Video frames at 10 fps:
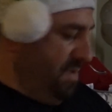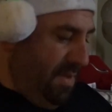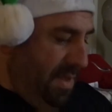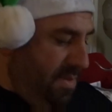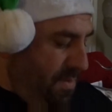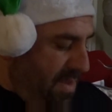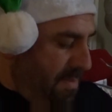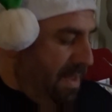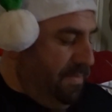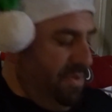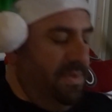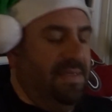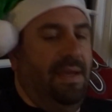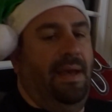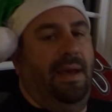So yeah, do you want to come up? Do you want to
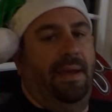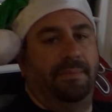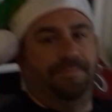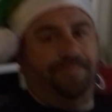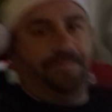say hi?